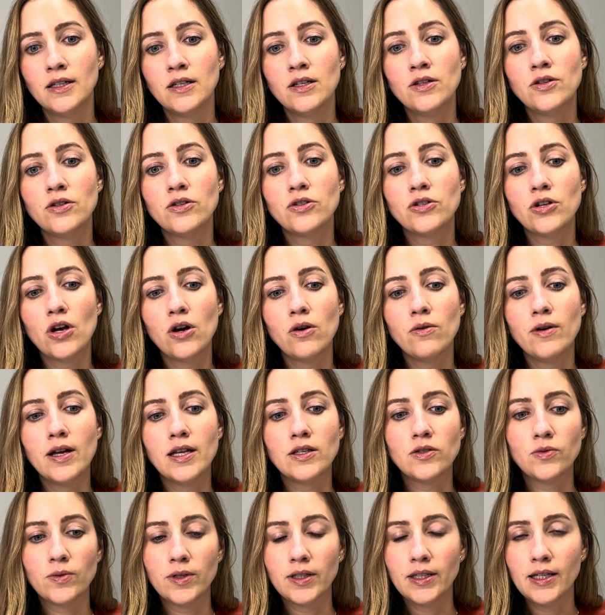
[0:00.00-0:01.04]
So
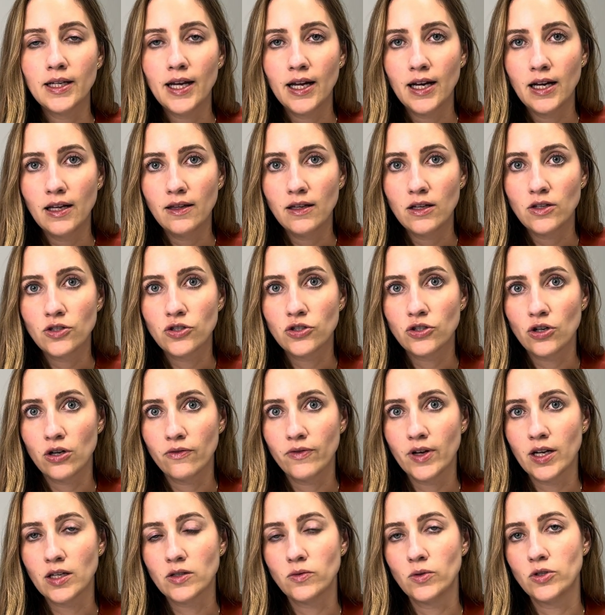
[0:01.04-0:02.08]
it's really getting the
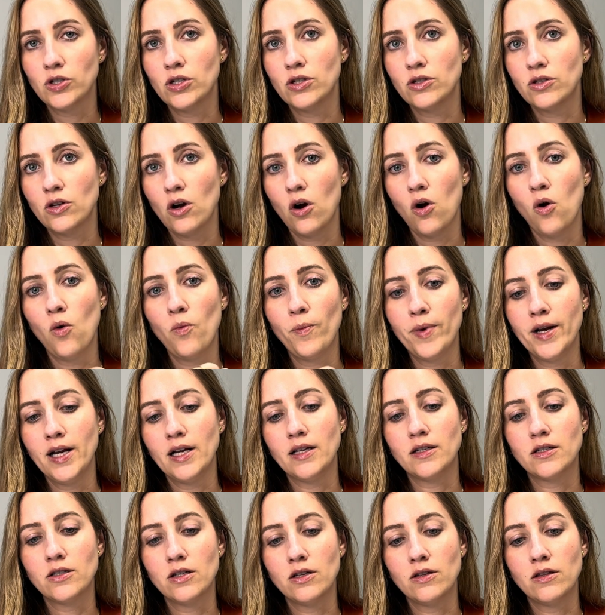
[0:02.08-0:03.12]
cervix, which is the
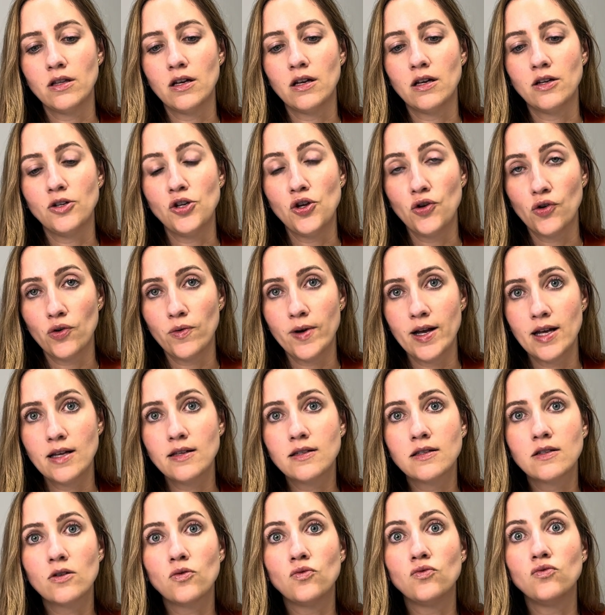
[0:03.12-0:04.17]
opening to the
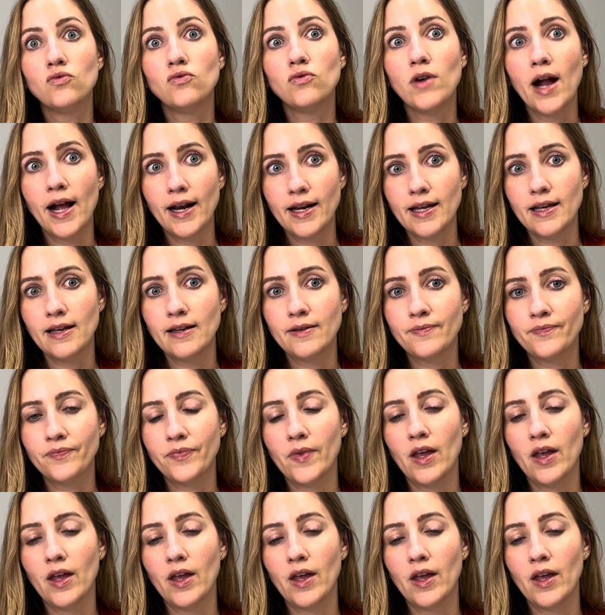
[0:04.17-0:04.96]
uterus, ready.